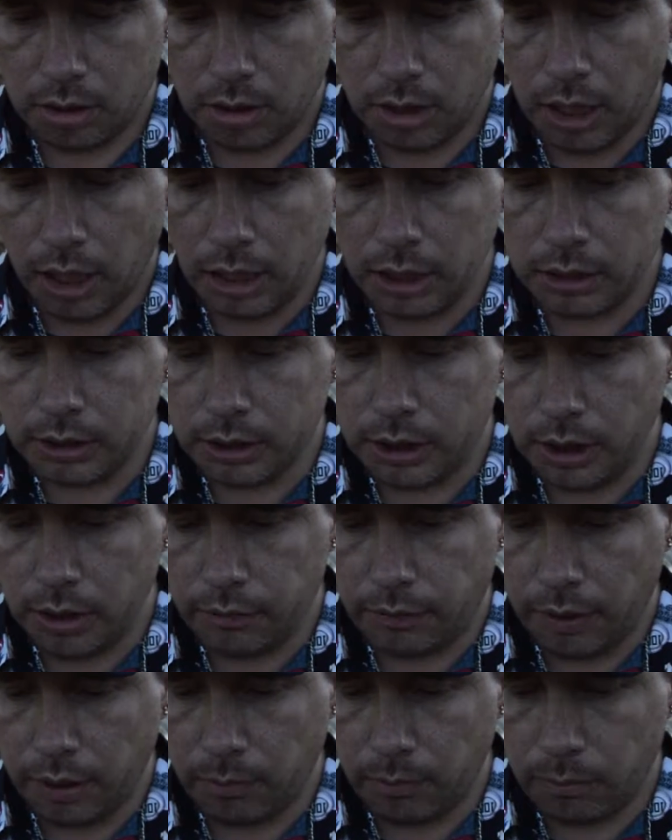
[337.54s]
I'm going to see
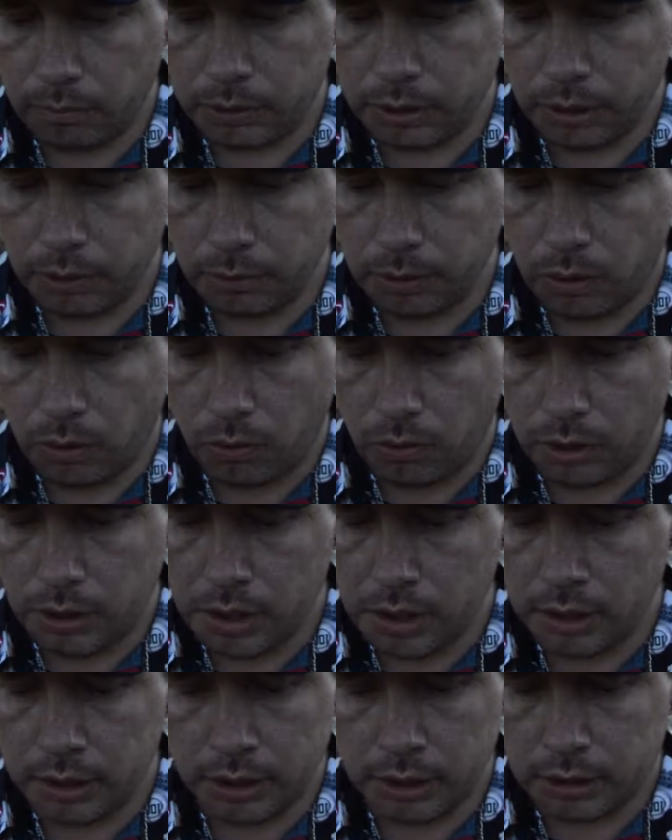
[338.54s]
if I'm still
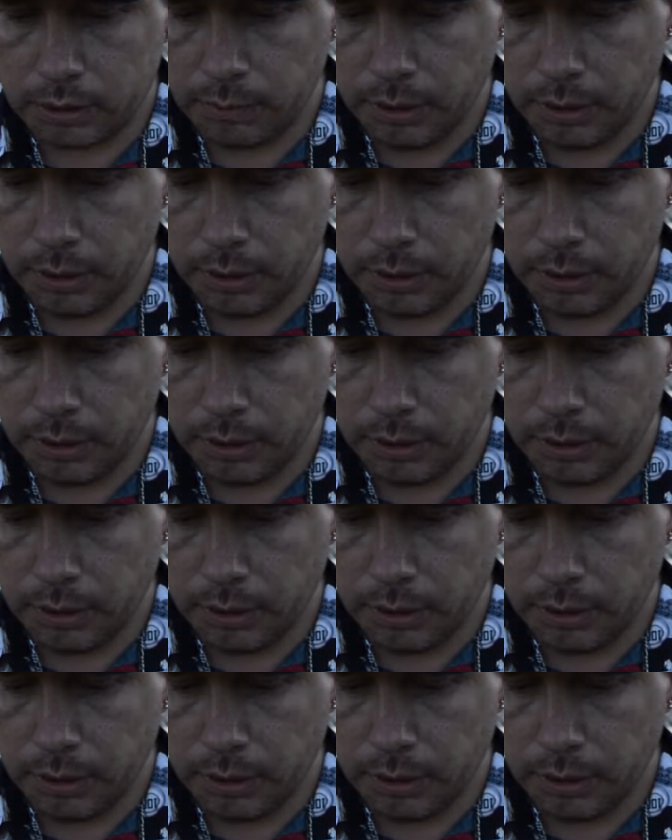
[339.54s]
recording just to